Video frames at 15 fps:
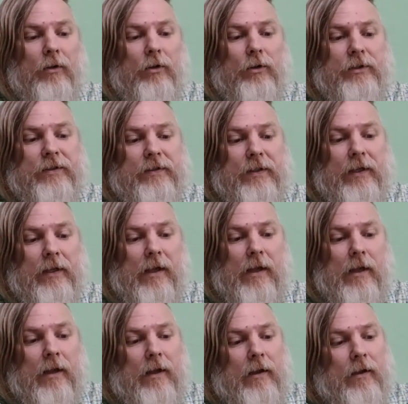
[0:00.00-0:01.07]
You see,
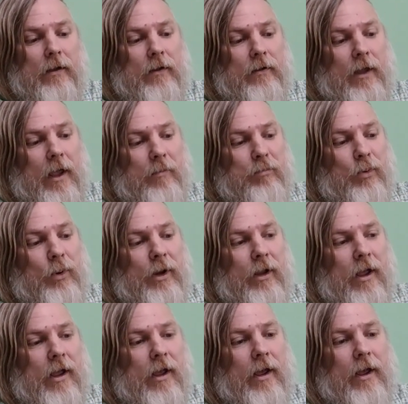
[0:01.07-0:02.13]
they put it